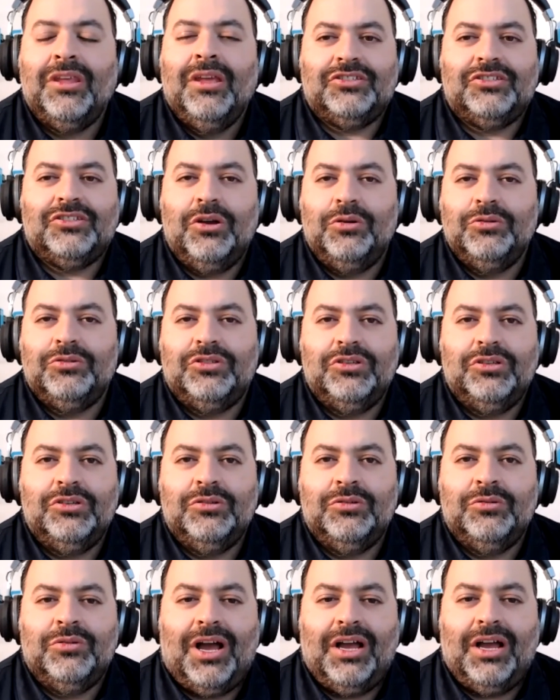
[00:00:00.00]
Just go
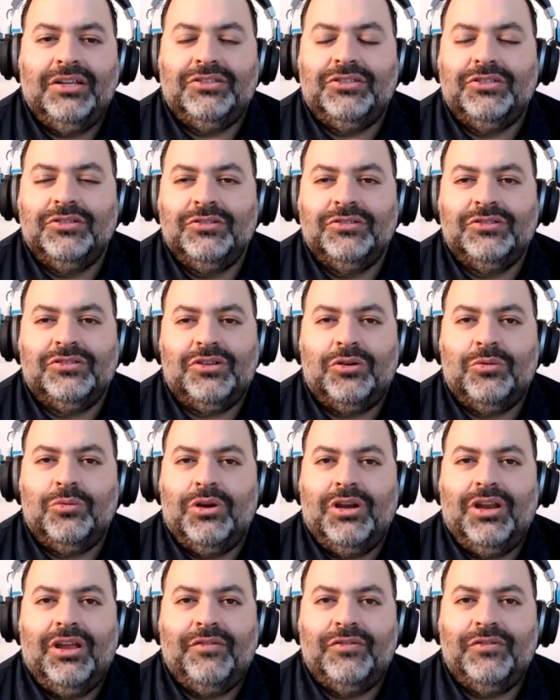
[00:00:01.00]
to iTunes or
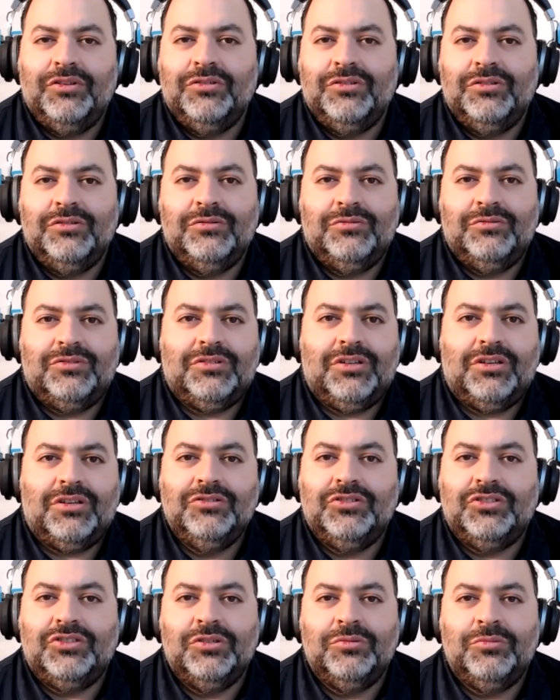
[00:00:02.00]
wherever you
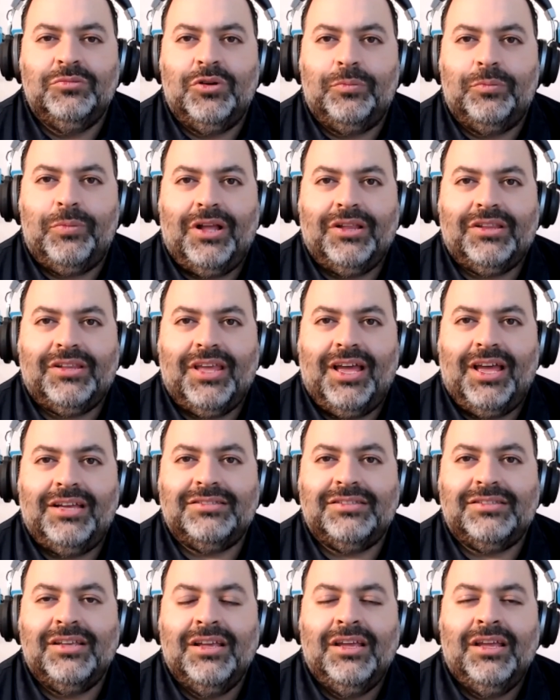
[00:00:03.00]
consume your
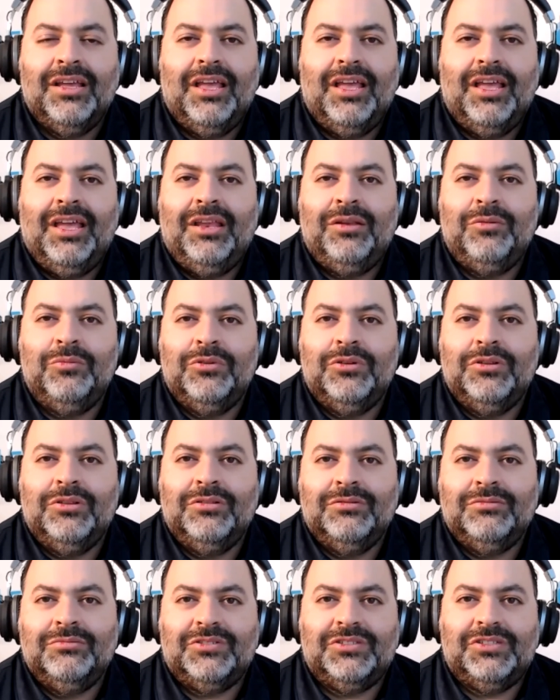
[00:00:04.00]
podcast, and
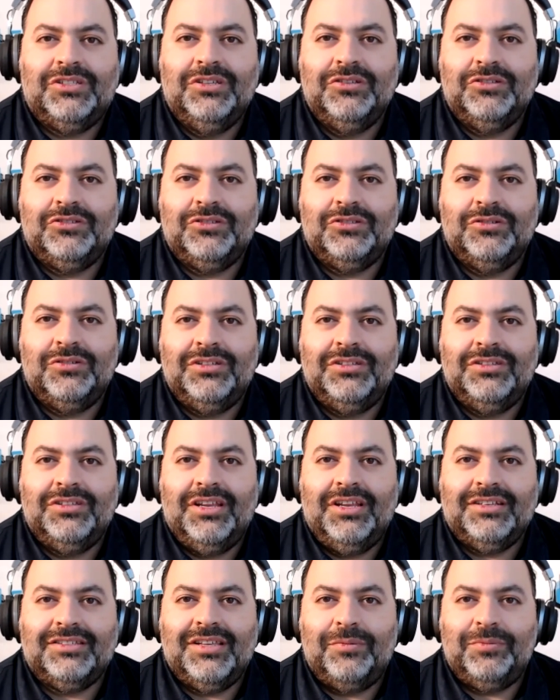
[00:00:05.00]
we'll see you soon in the
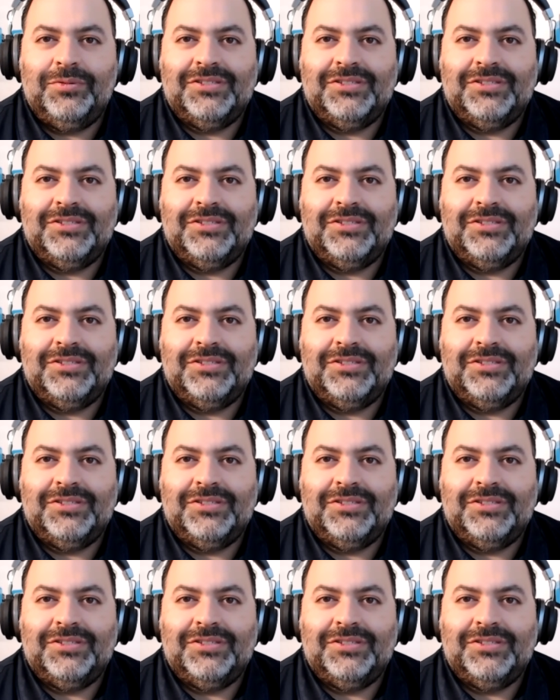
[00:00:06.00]
next